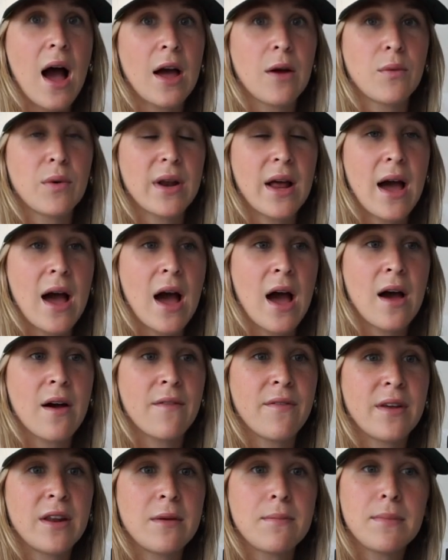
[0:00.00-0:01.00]
I would
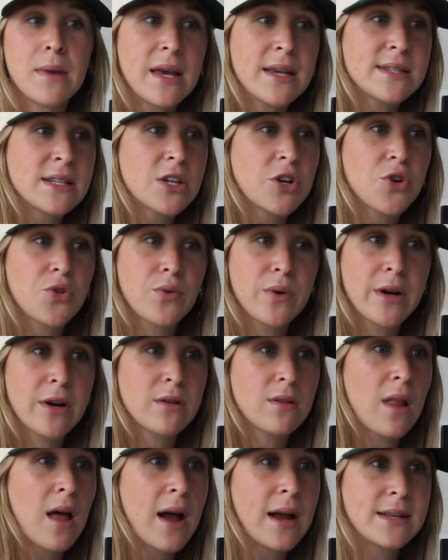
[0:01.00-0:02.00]
have an amazing
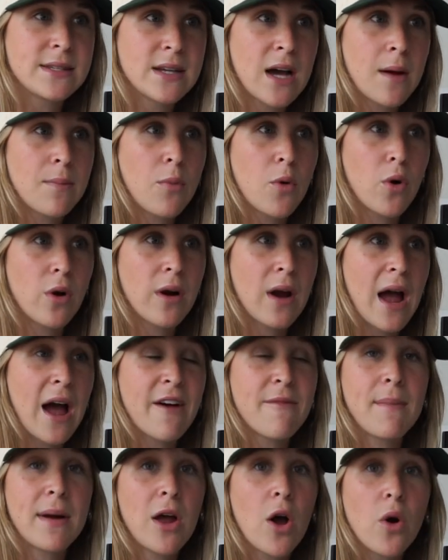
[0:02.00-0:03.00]
career lined up or
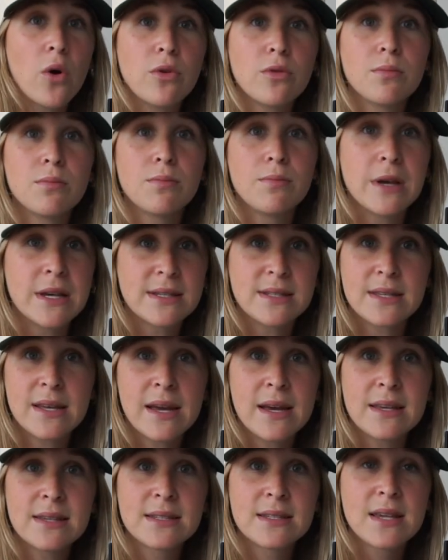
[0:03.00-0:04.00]
have my own
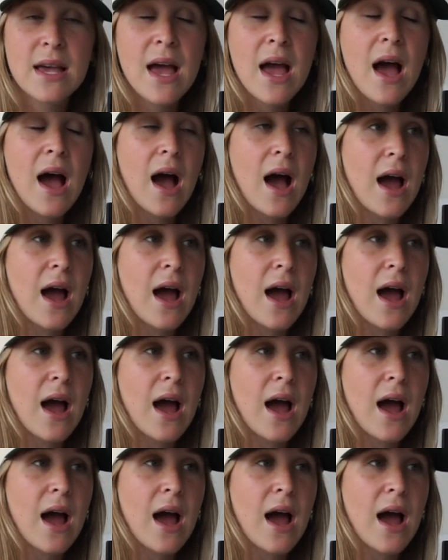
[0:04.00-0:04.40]
business.